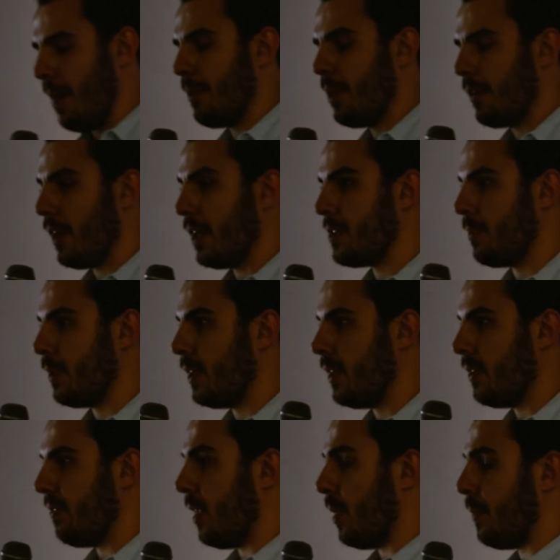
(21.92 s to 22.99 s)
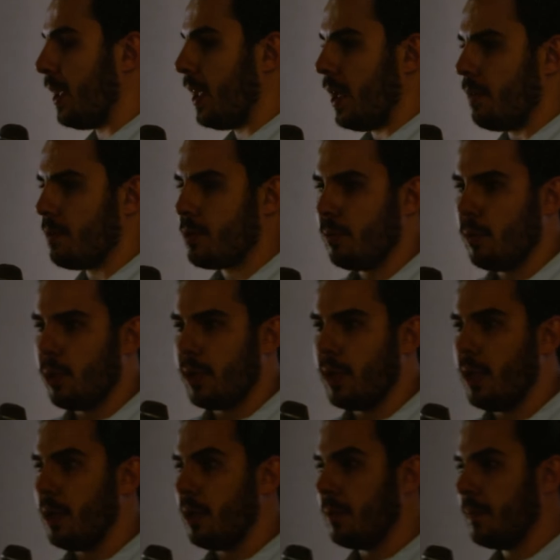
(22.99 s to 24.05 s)
many of you guys have been developing games for more than a
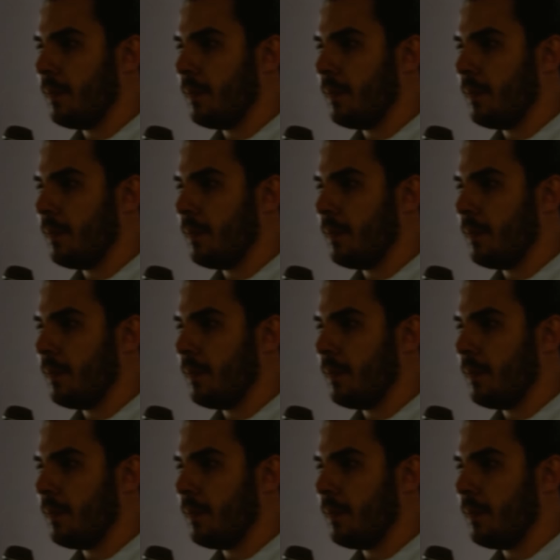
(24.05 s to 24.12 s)
year?